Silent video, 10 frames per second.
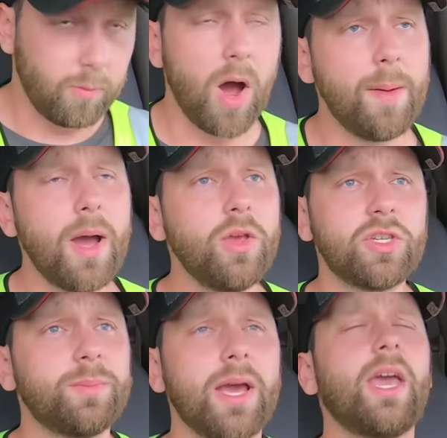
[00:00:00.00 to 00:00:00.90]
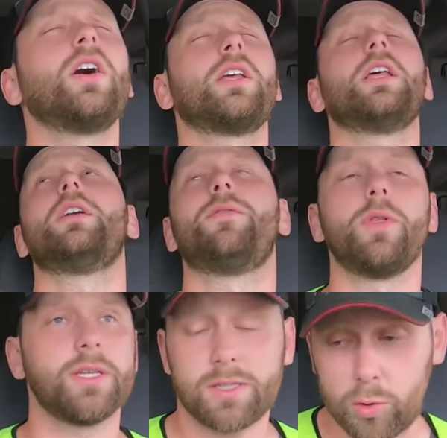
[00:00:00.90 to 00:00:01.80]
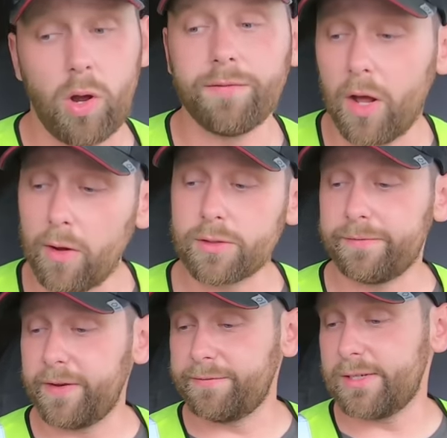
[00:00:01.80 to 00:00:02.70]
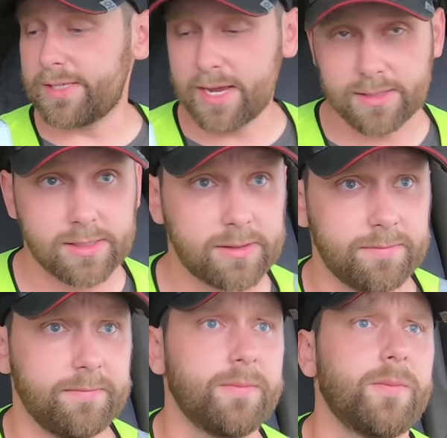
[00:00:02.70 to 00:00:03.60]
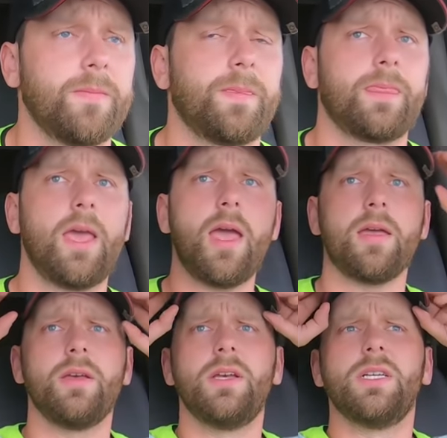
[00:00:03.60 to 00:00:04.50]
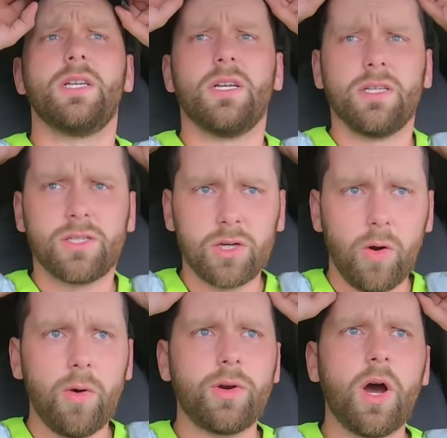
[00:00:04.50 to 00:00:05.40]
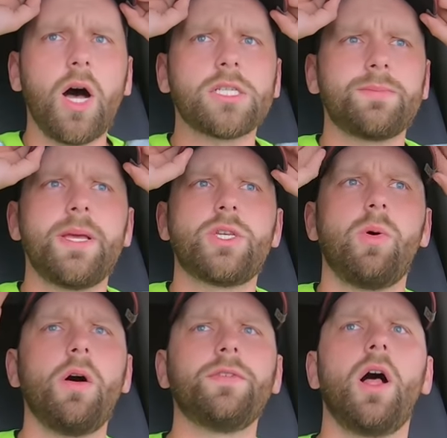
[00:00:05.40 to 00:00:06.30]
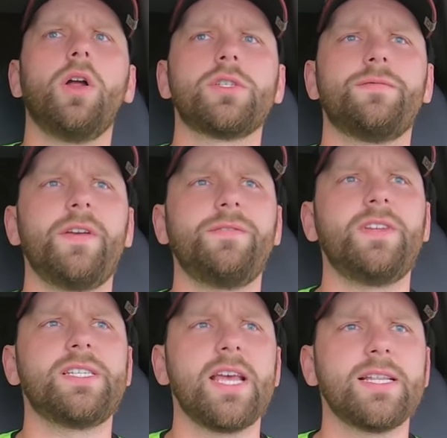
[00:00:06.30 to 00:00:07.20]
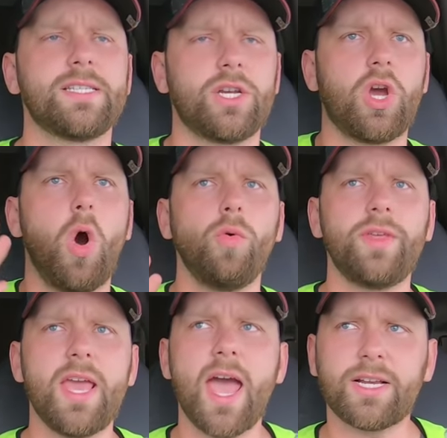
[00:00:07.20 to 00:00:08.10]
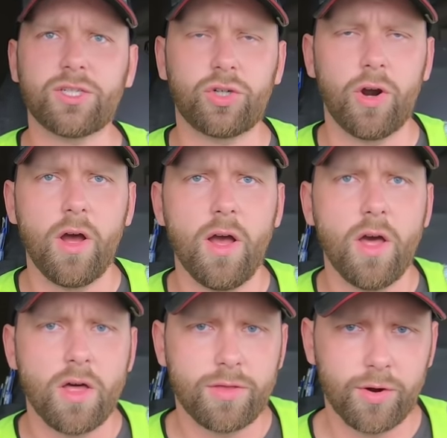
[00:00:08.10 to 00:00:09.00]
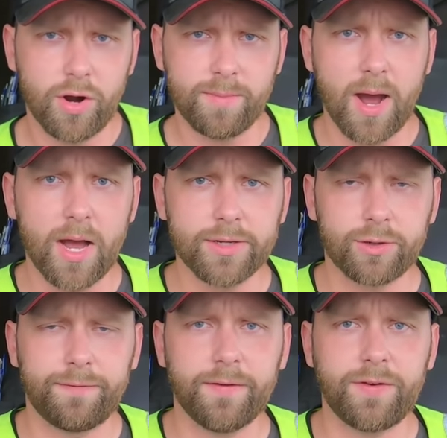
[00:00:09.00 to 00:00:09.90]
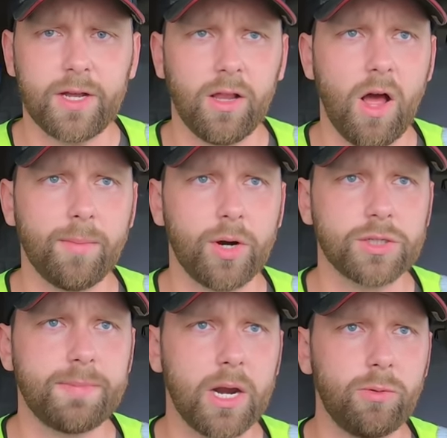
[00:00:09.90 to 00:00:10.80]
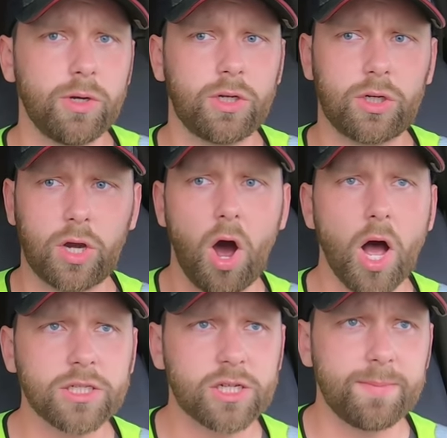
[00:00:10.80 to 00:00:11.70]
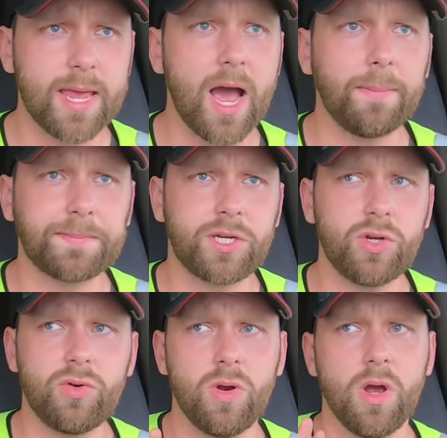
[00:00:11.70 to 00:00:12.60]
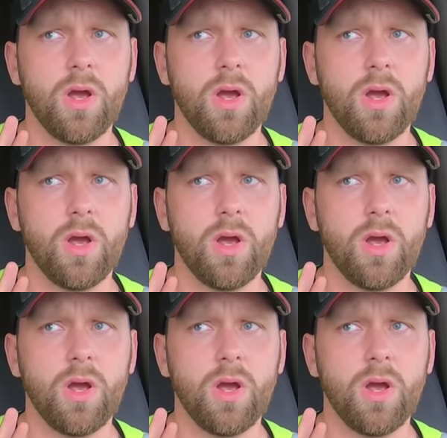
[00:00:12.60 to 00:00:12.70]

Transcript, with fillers: Why am I using my calculator for this? twelve dollars and fifty cents. Okay, so it would cost me twelve dollars and fifty cents to go the extra thirty miles or fifty kilometers, but it would cost me up to